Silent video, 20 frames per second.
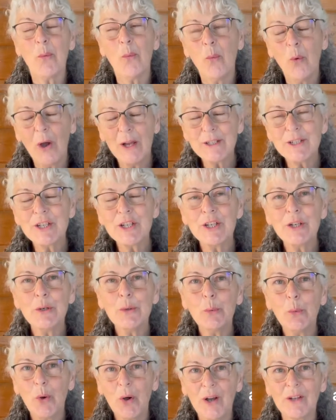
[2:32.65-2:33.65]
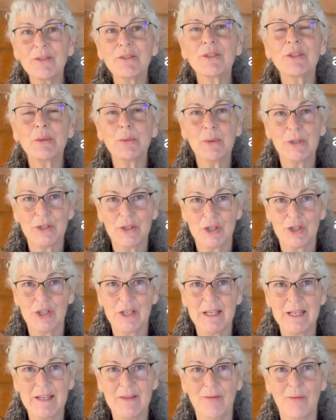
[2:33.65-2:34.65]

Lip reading: What do you want to achieve?